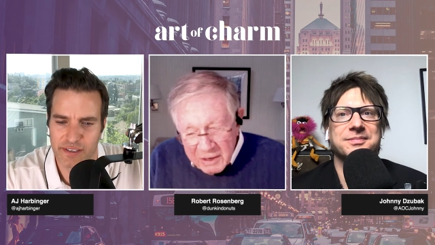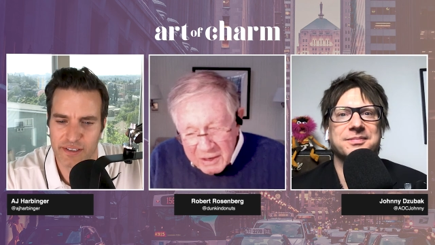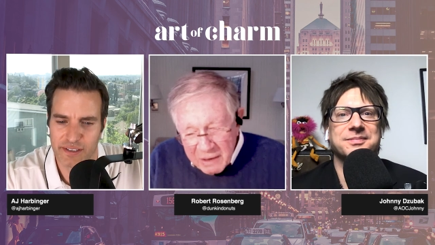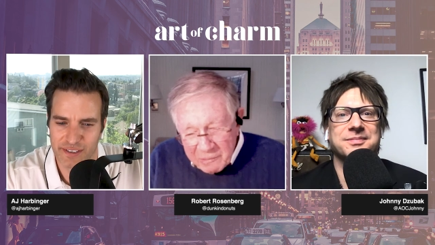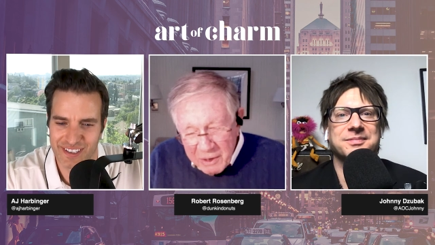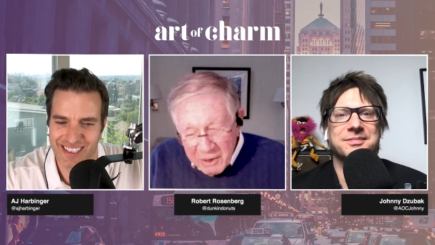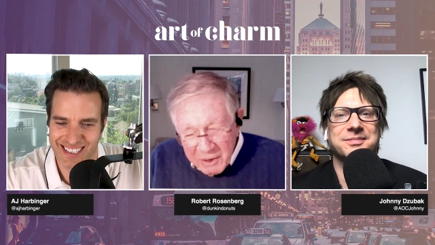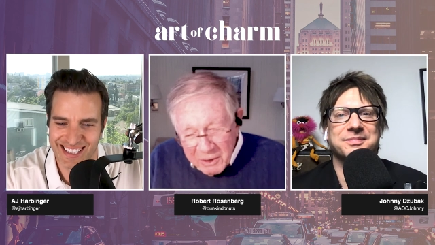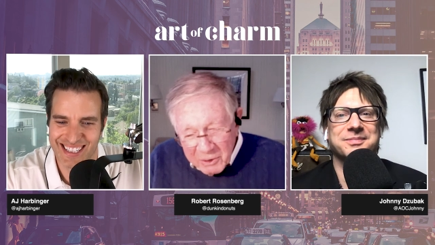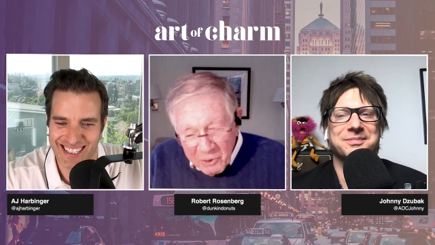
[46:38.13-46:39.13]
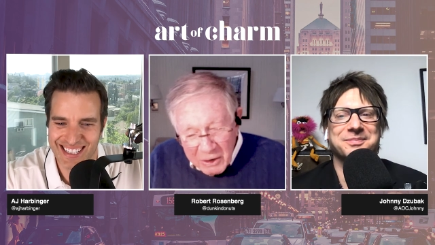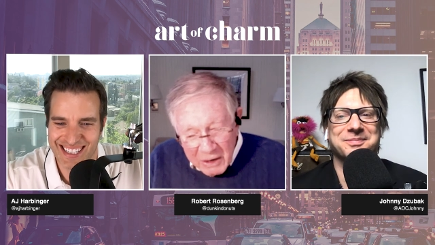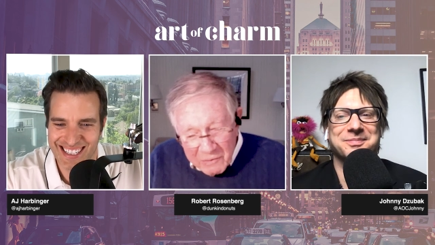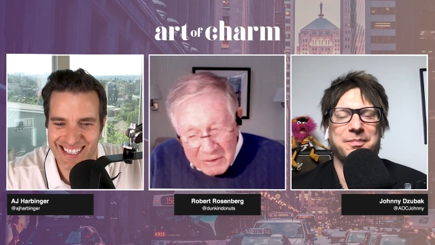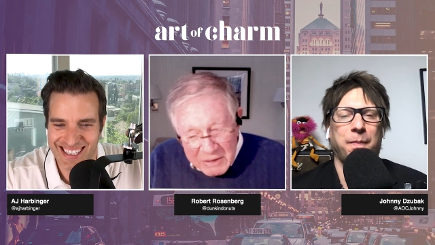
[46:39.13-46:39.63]
Speaker 1: kept learning
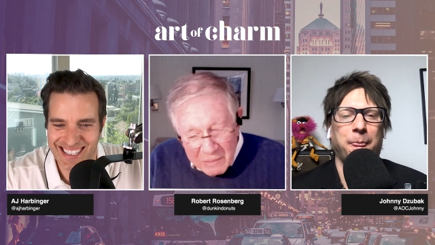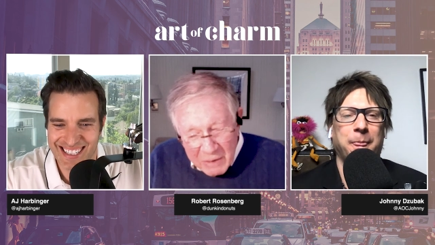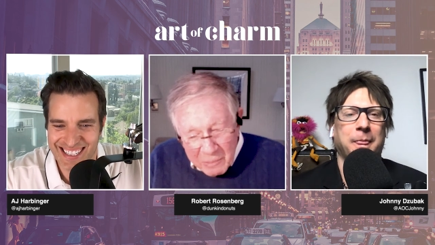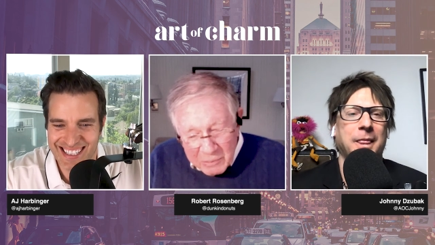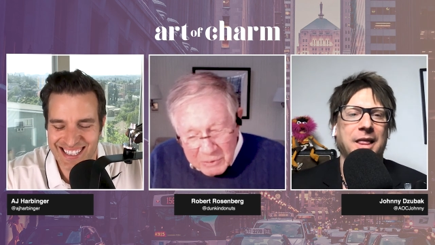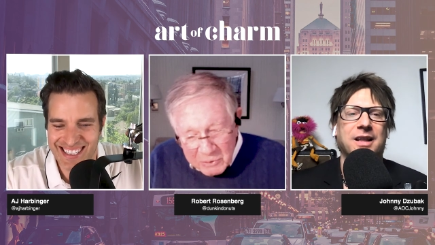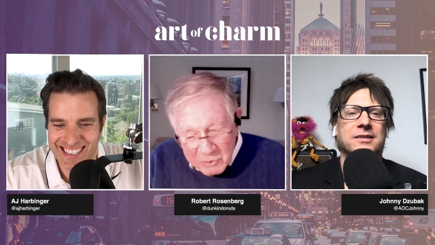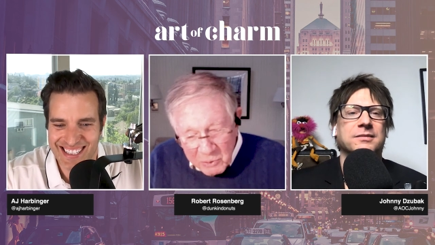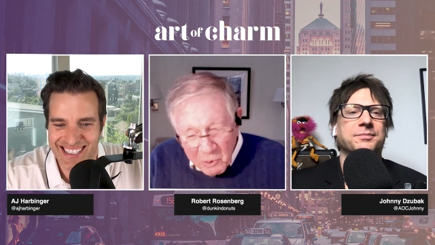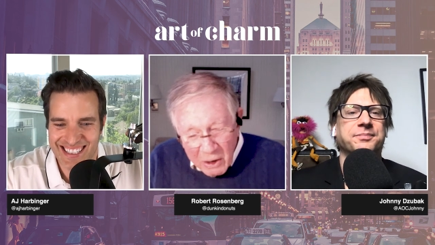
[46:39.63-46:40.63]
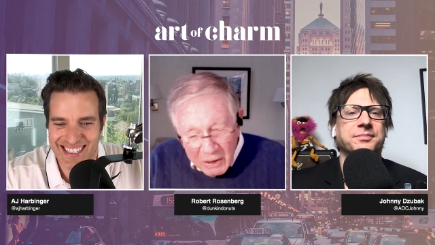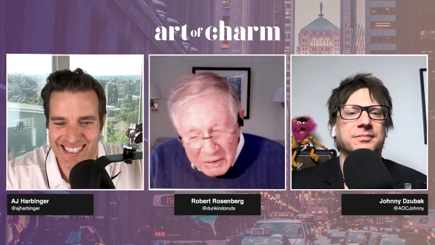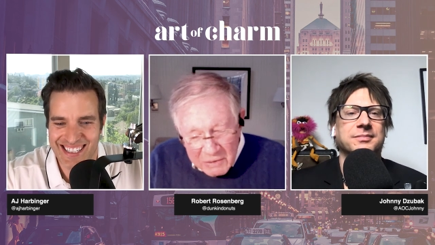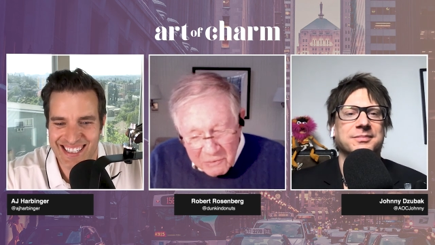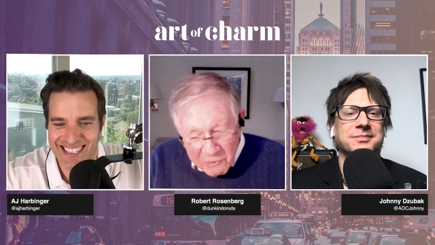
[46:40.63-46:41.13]
every time I bumped into a wall. I
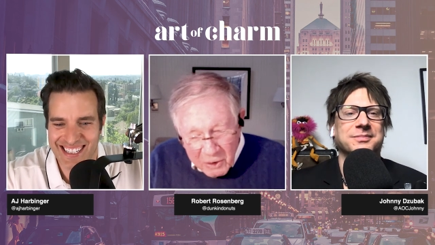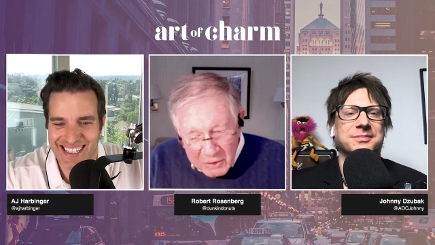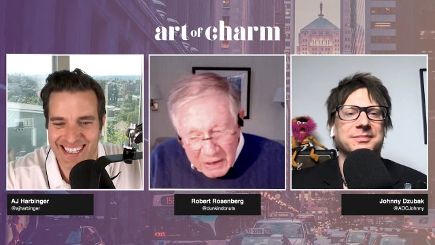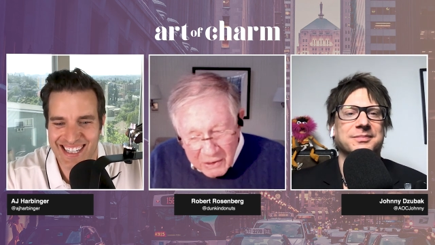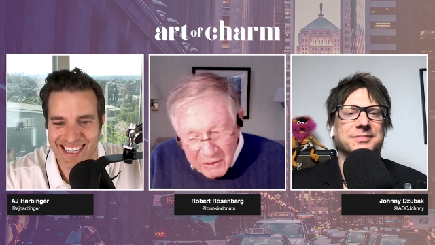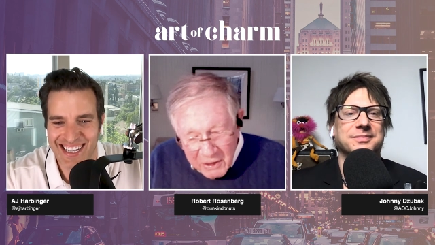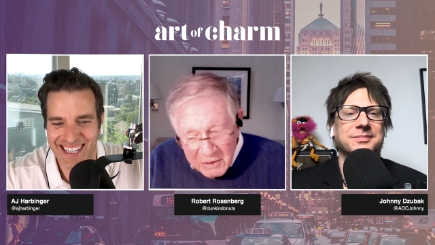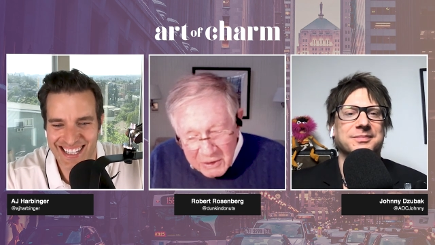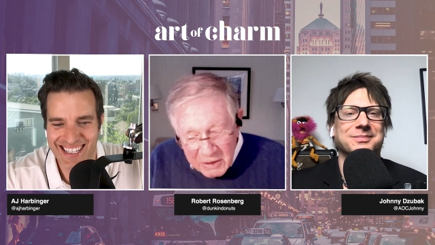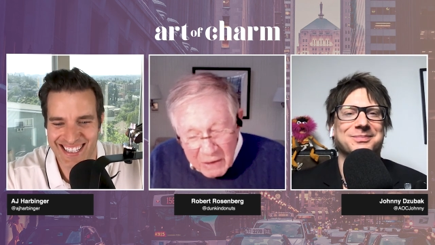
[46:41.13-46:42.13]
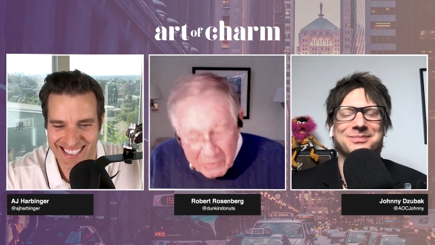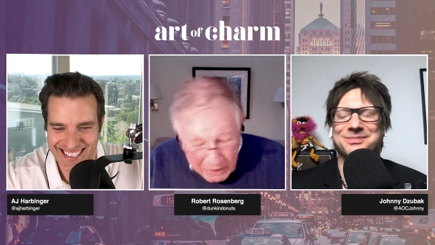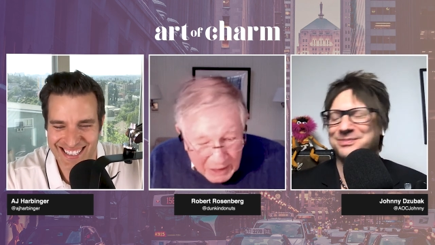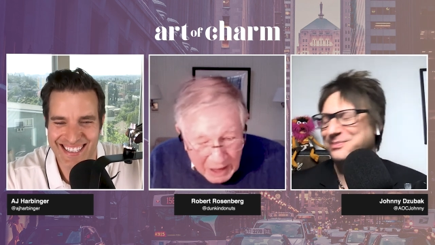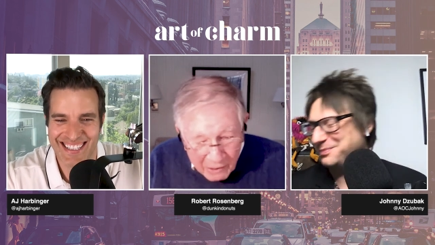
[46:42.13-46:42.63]
didn't fall down. I
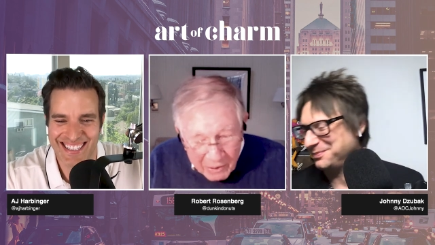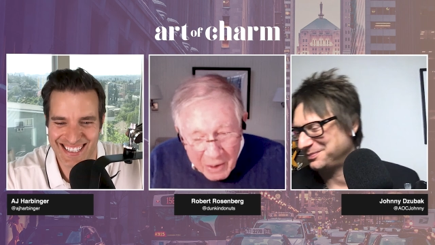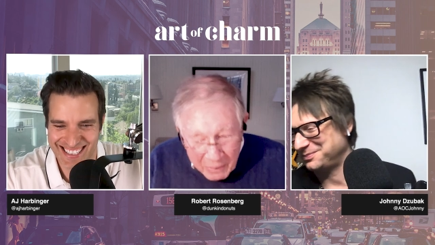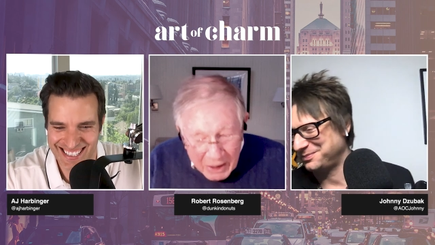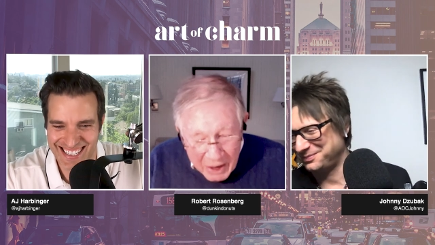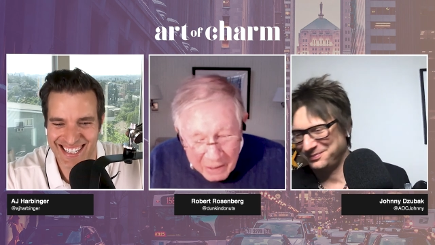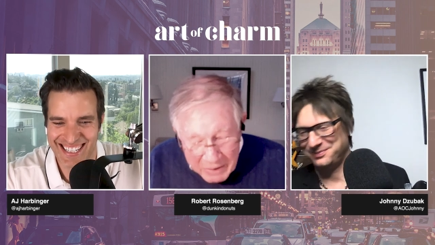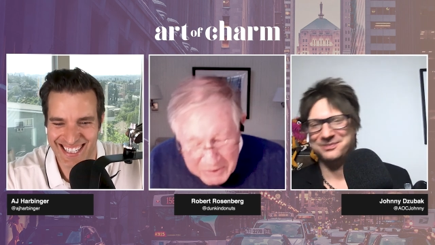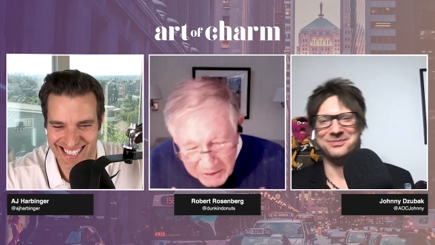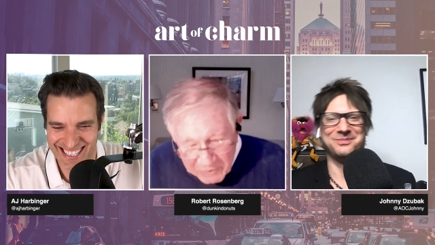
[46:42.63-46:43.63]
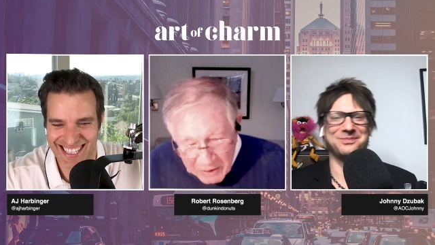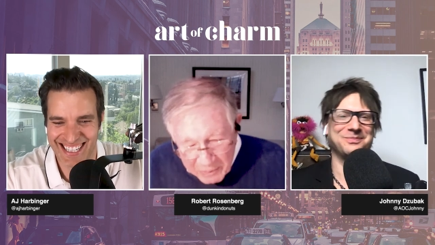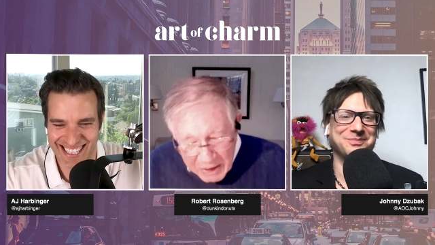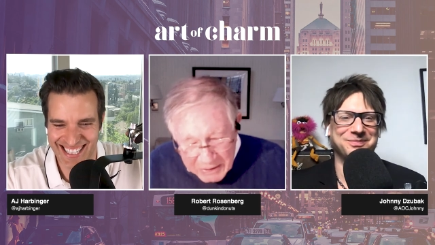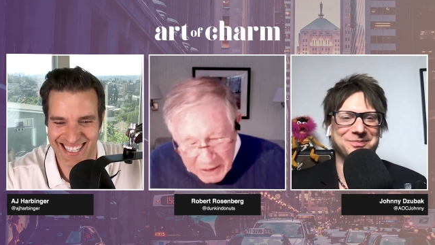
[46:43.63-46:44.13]
fell down, but I got myself up
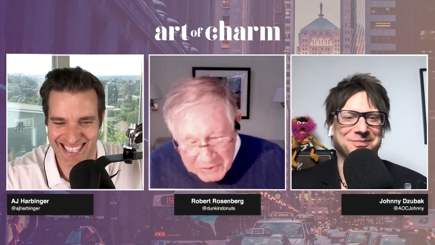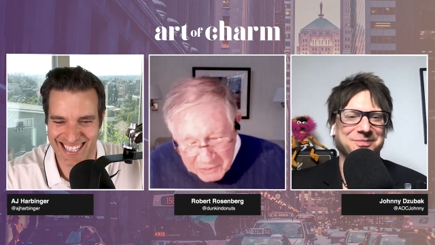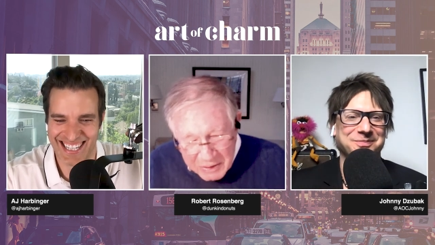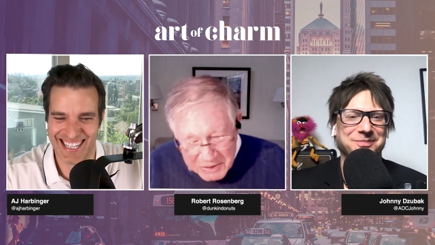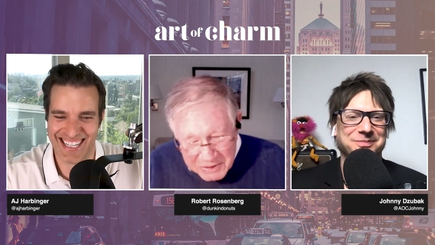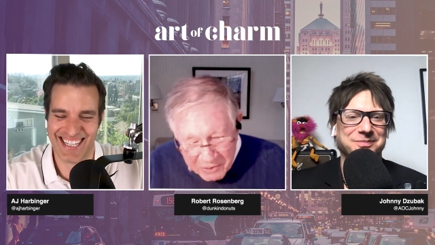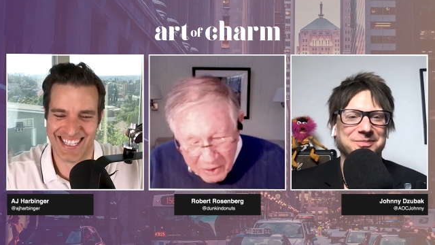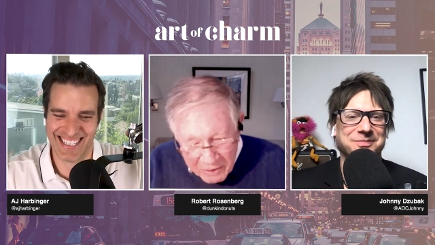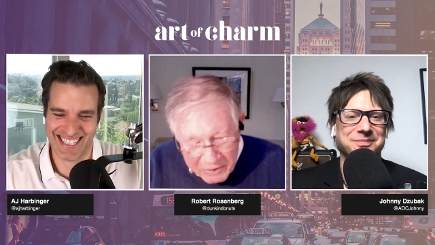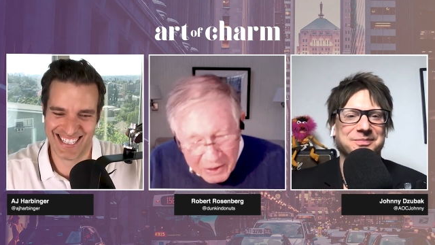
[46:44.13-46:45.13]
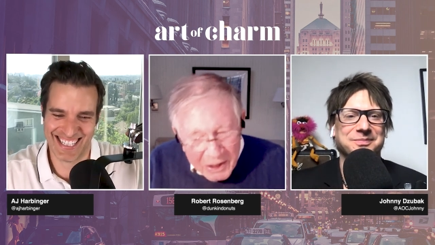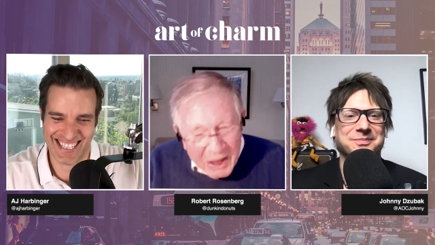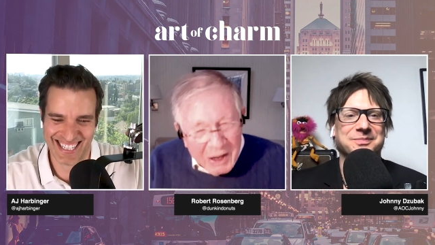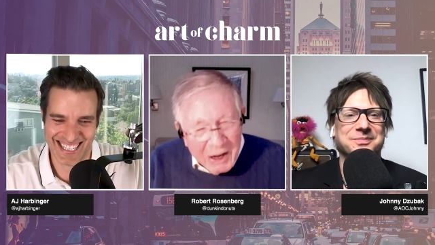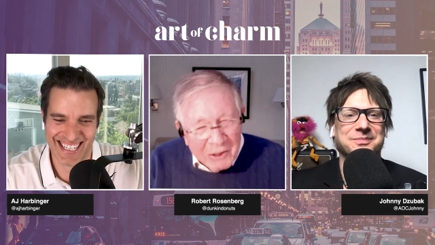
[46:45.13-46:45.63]
and I dusted myself off,
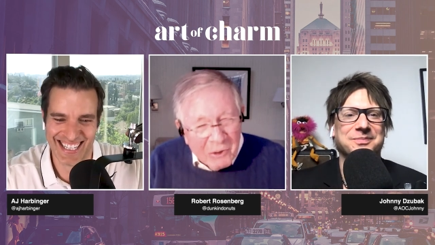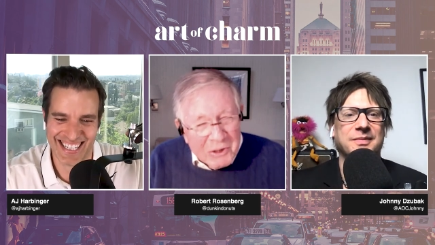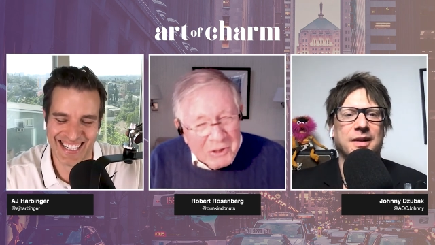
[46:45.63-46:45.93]
and I learned